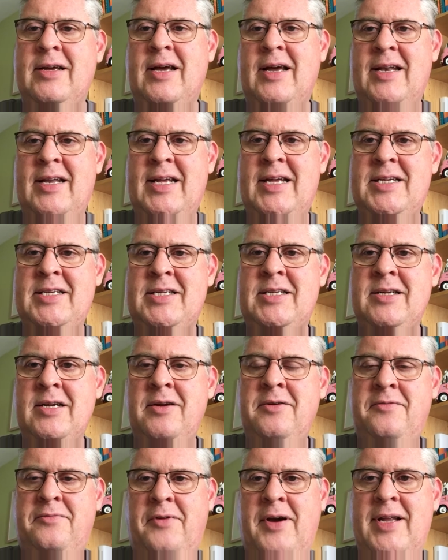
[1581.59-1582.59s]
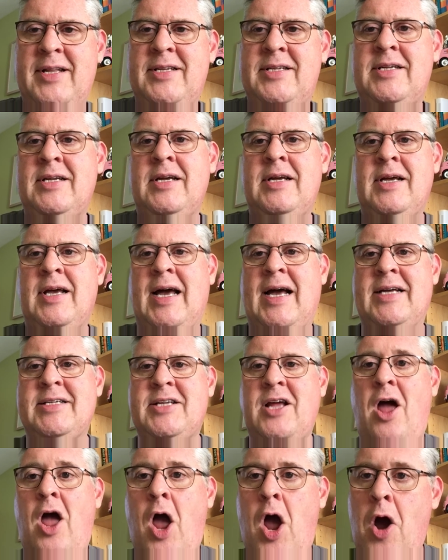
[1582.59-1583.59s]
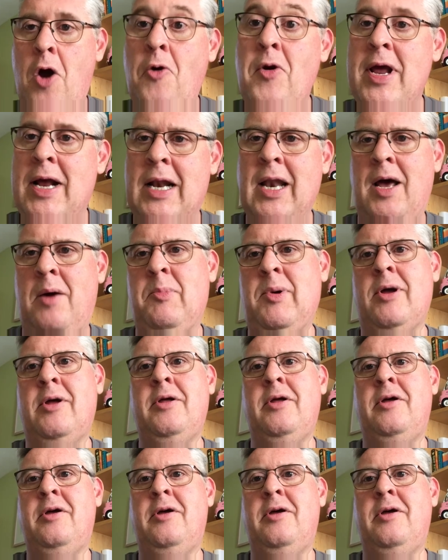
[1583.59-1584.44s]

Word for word: and his friends as a holy club